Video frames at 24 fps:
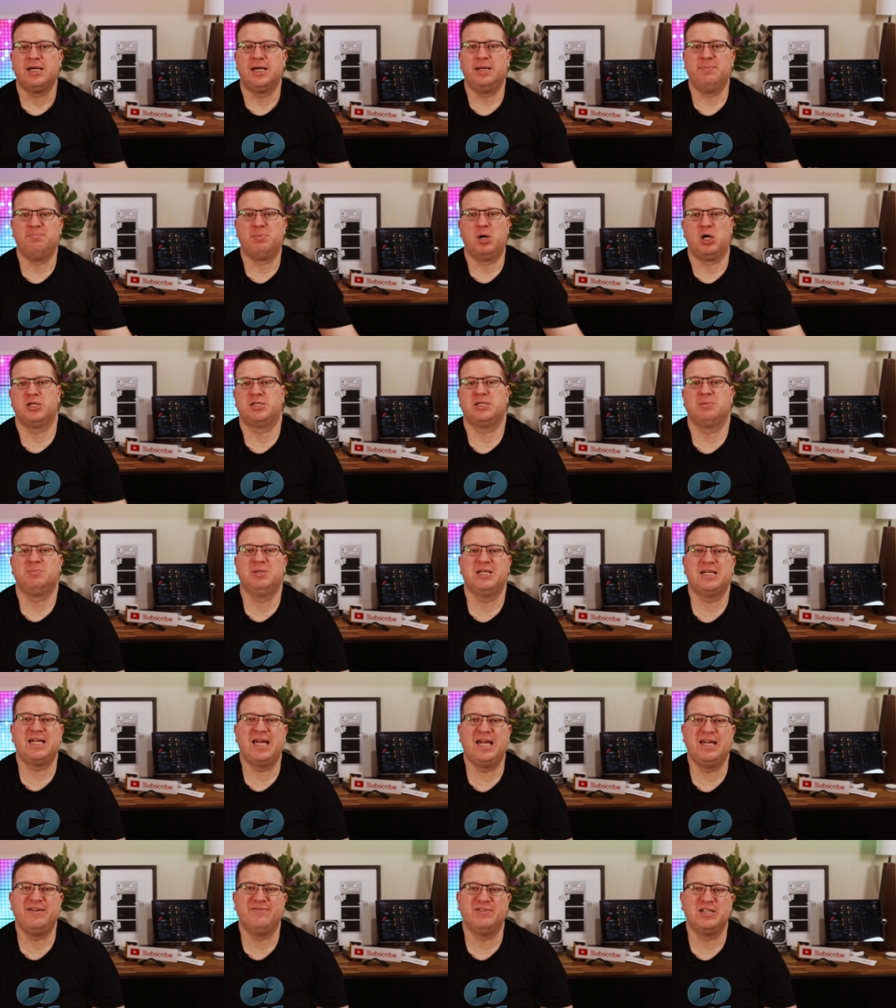and
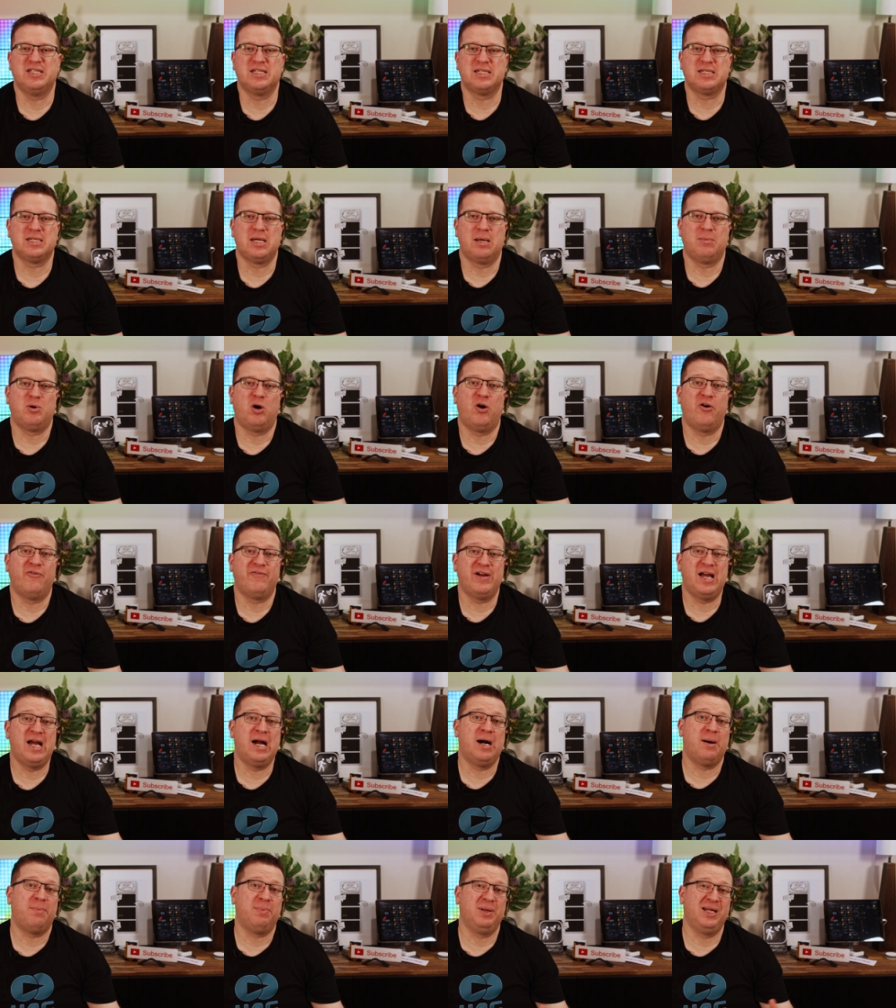possibly even some of
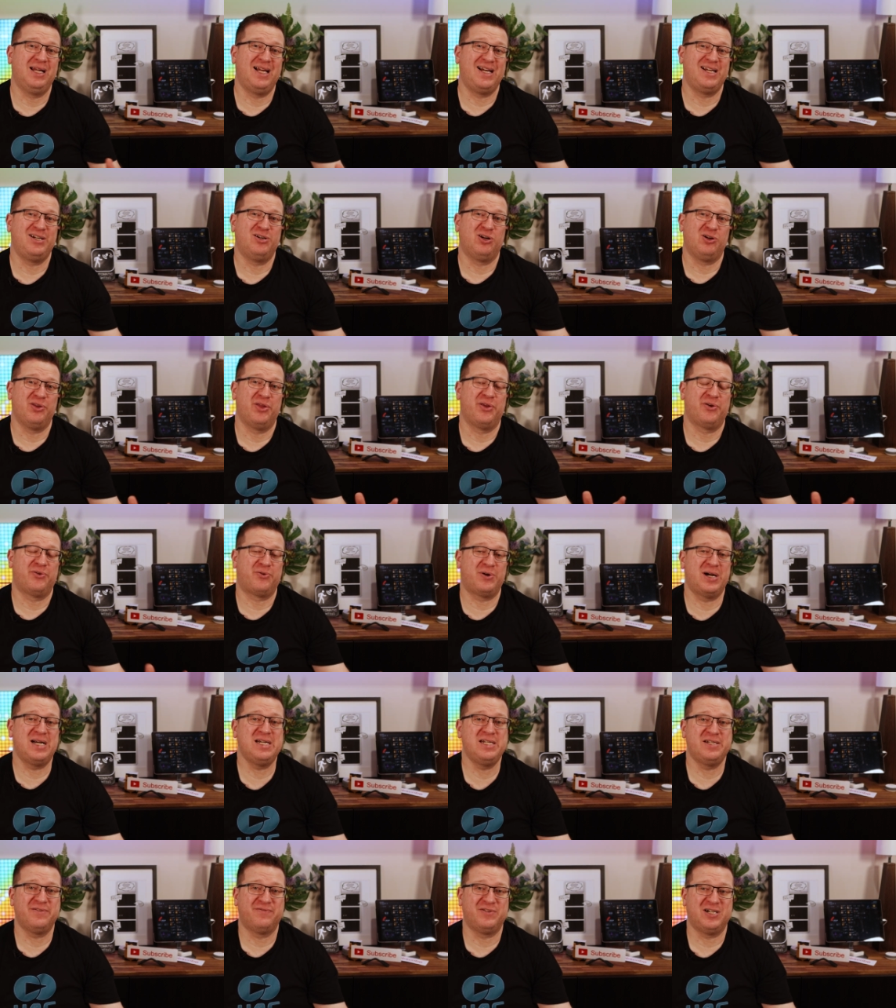our plain old
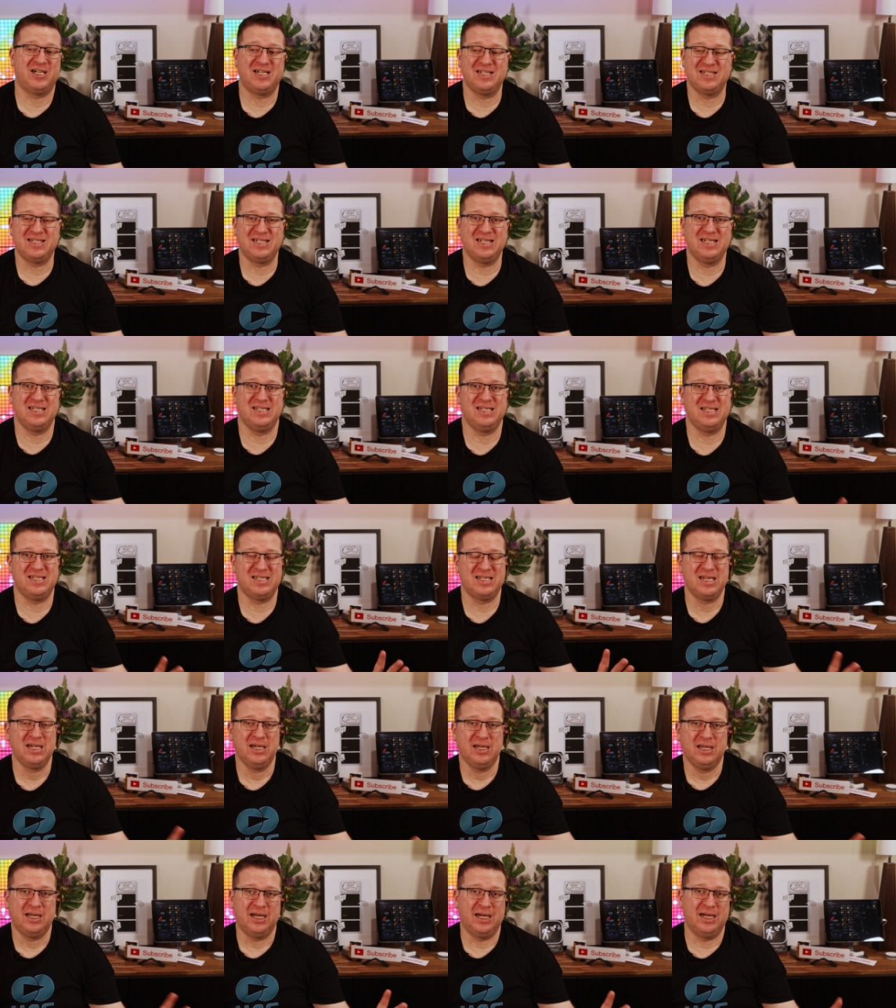thread devices
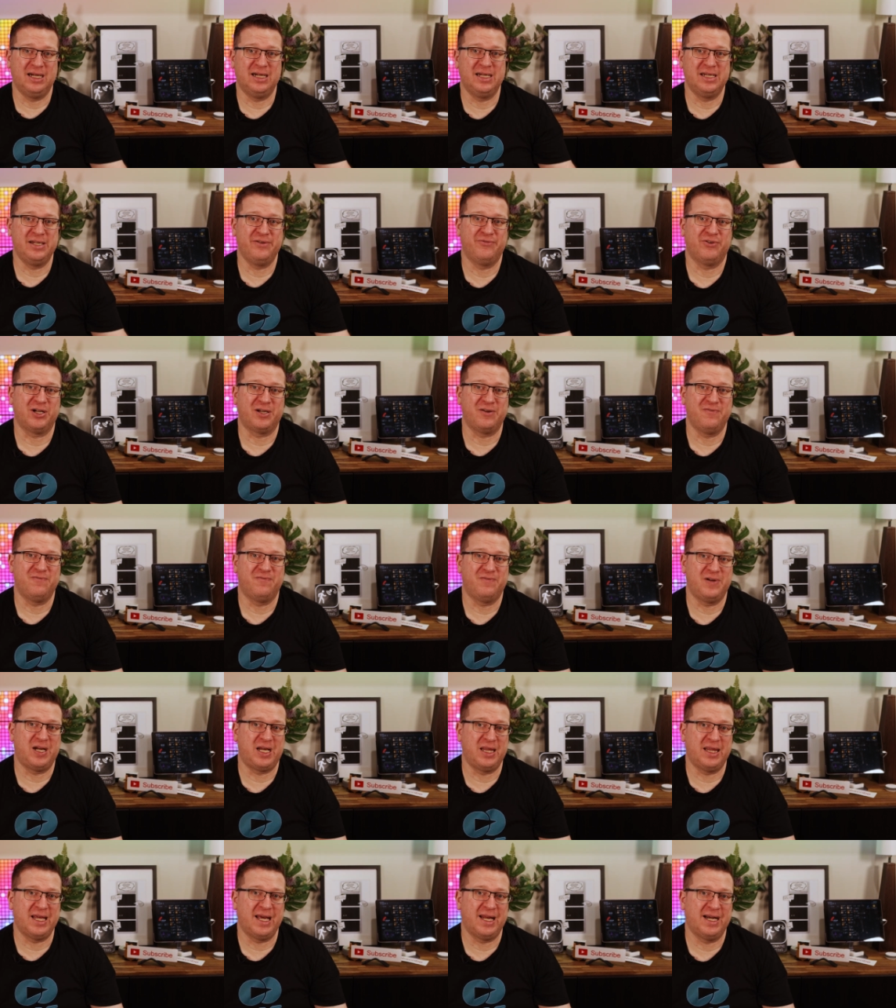uh, if I can
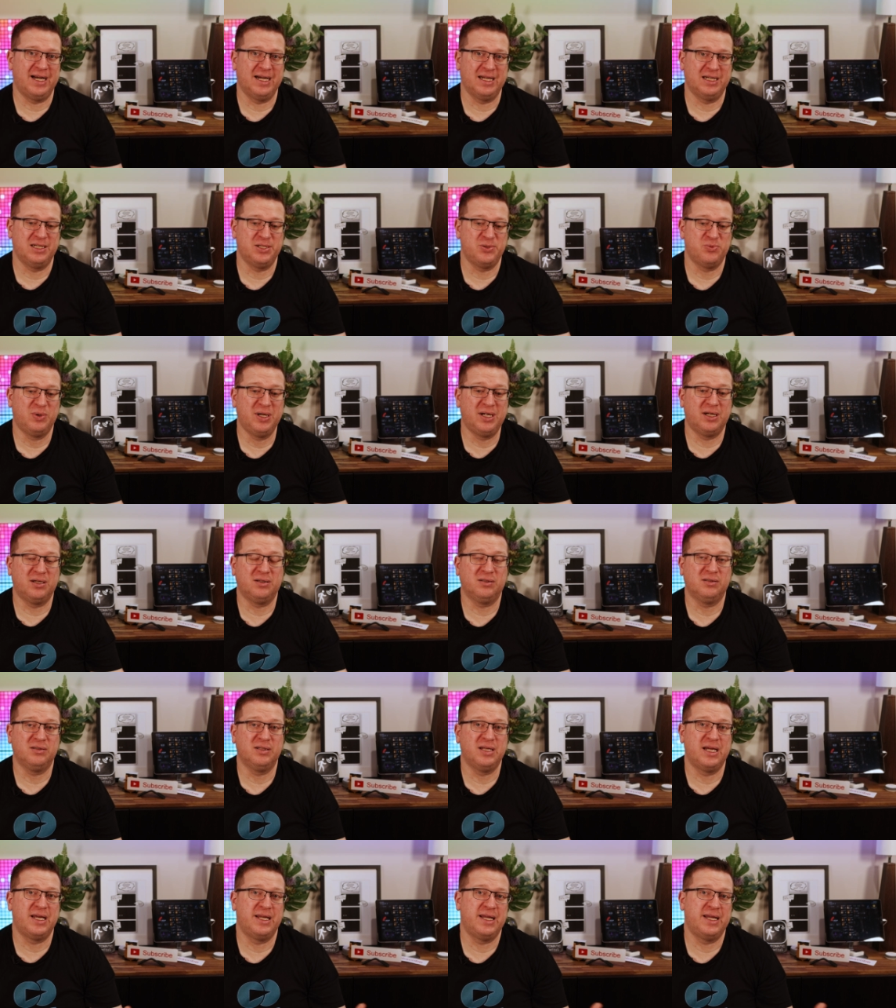figure that out as well.